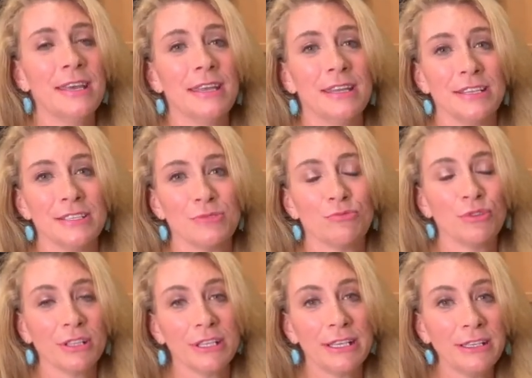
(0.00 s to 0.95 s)
And it's
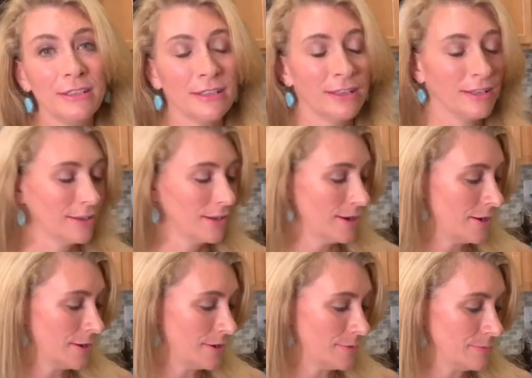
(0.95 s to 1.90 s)
really
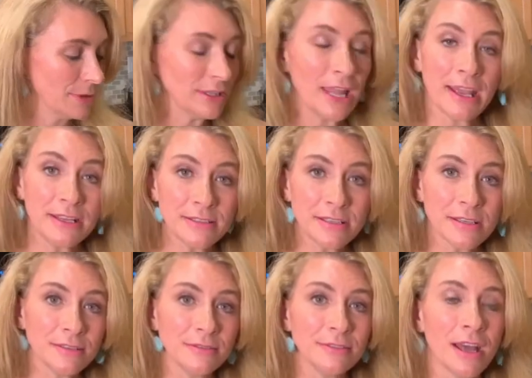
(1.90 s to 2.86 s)
light,
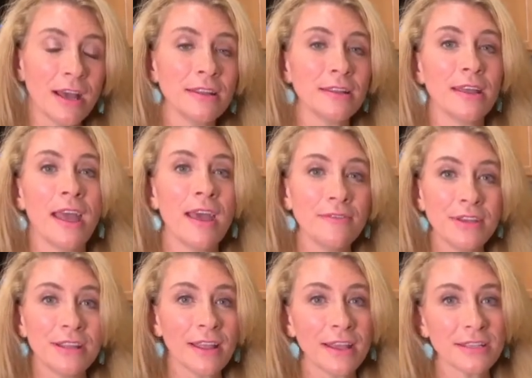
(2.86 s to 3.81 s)
not
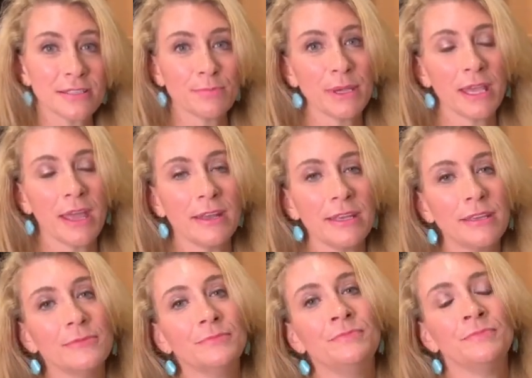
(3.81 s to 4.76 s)
heavy like spaghetti.